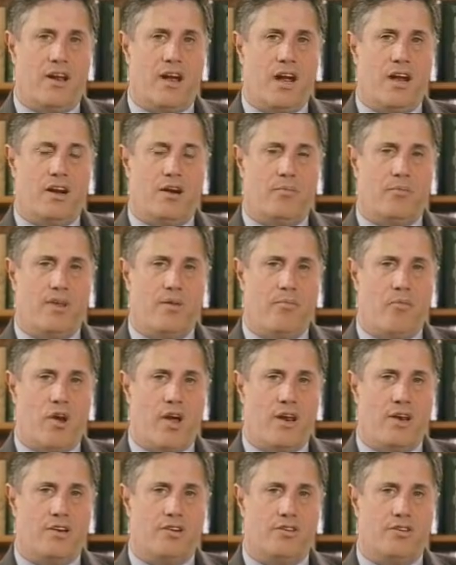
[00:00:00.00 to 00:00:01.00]

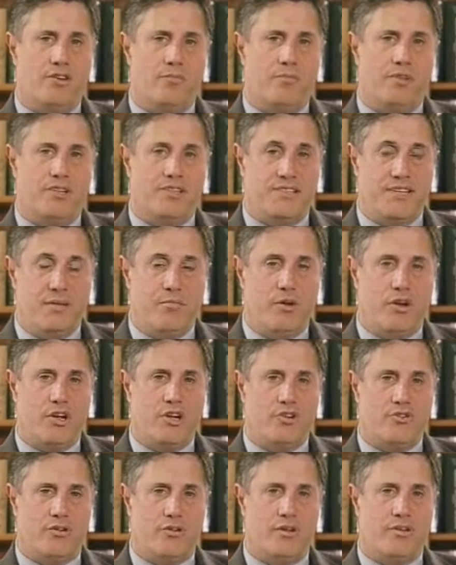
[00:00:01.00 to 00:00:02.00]
IRB-monitored,
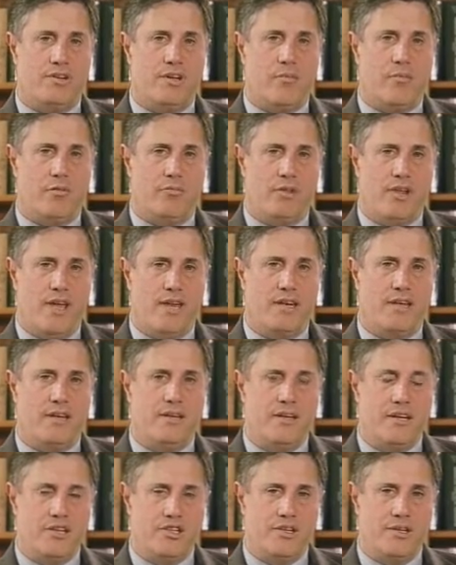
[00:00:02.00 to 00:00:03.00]
placebo-controlled, double-blind
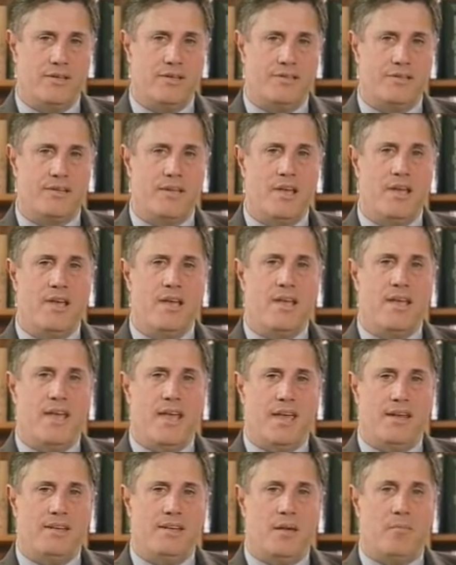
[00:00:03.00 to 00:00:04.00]
conditions
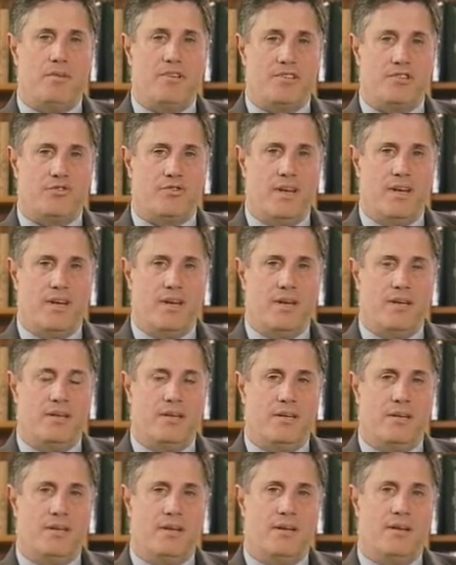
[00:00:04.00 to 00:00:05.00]
and demonstrated